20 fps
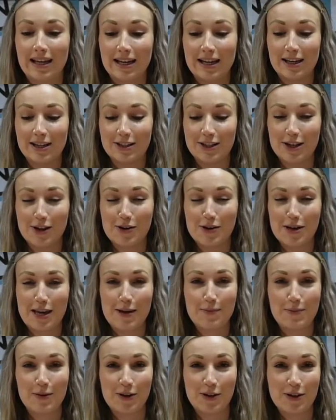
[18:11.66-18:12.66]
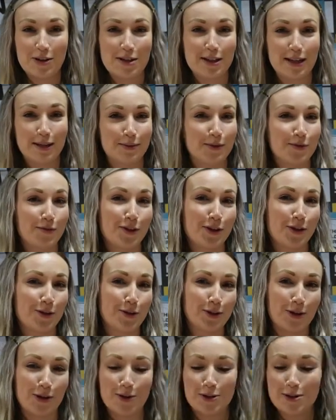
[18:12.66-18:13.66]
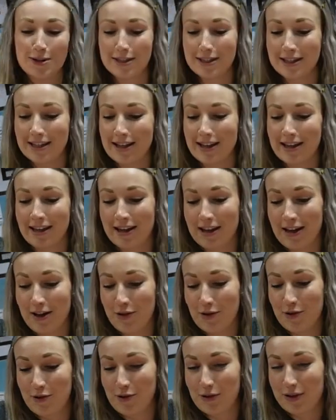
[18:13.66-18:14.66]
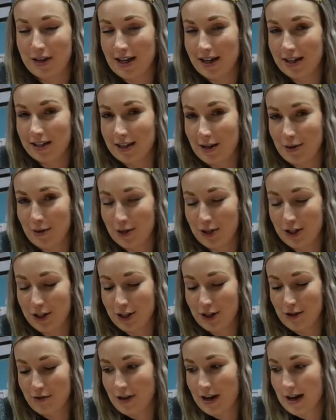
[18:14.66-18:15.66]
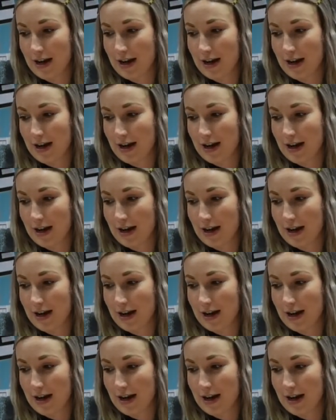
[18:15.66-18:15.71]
So keeping on the theme of cute dogs, I thought next I would do